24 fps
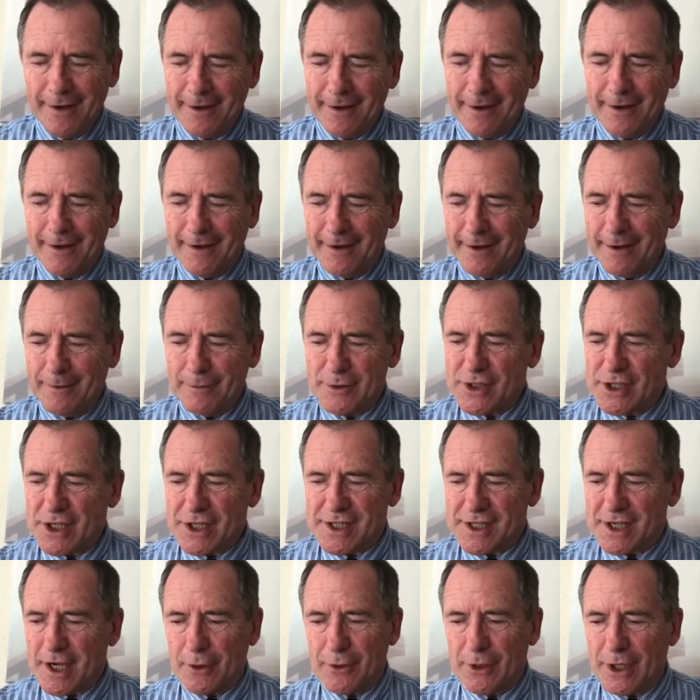Uh, it was
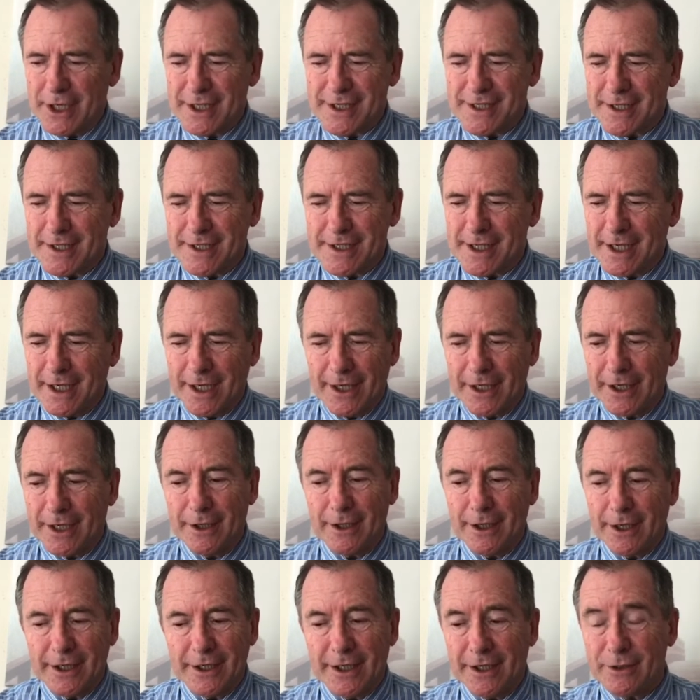just so nice to see. I
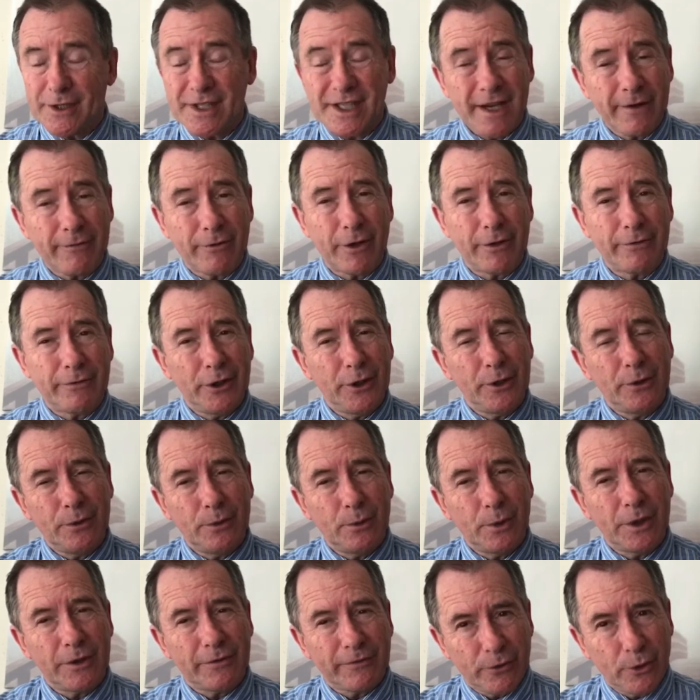know I know several of you
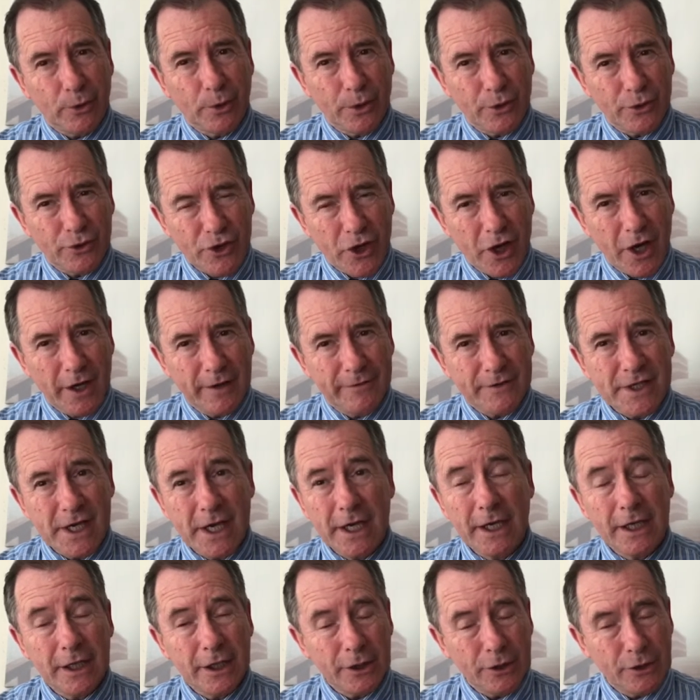with four-wheel drives
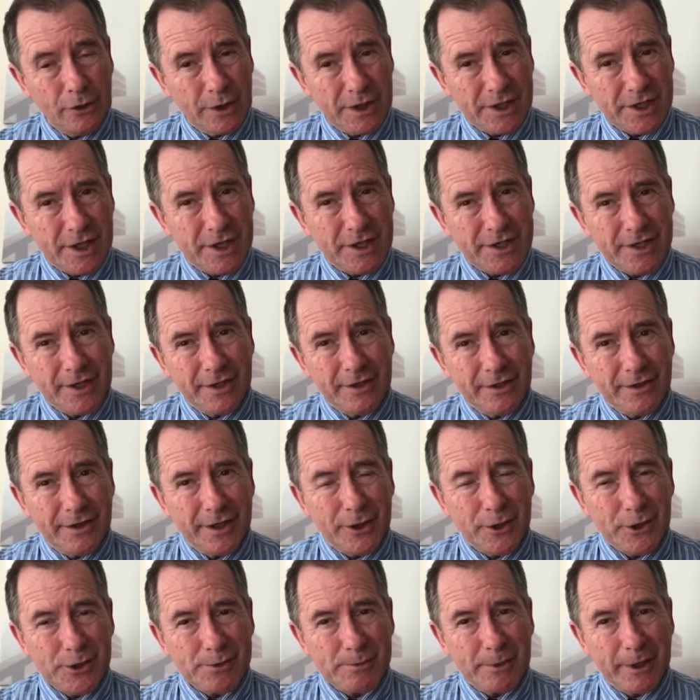who assisted at the
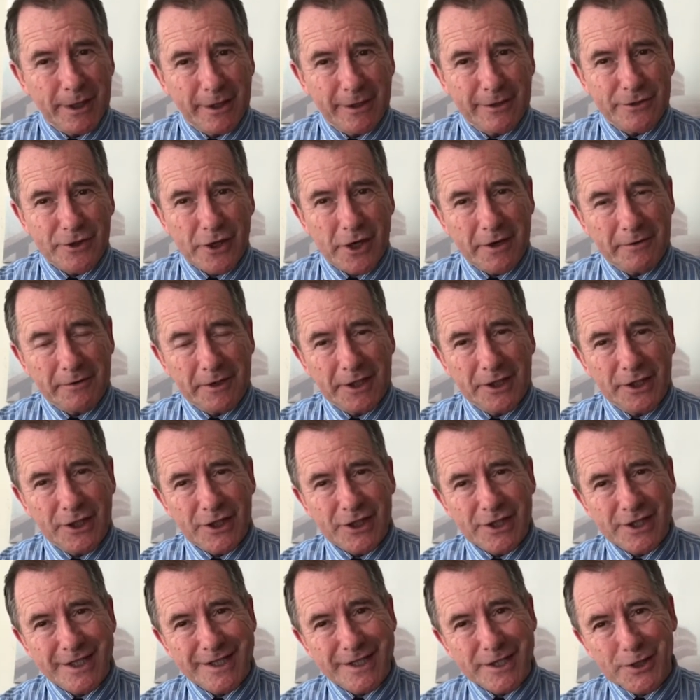hospital driving
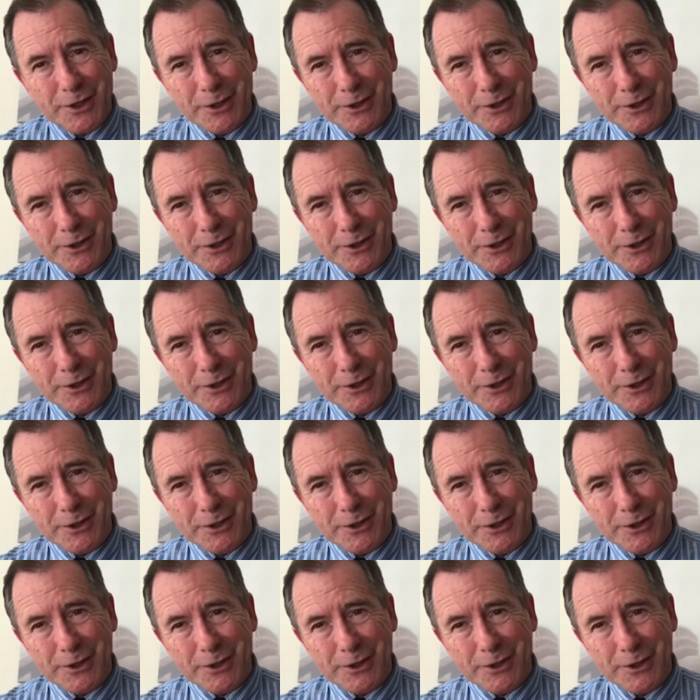nurses and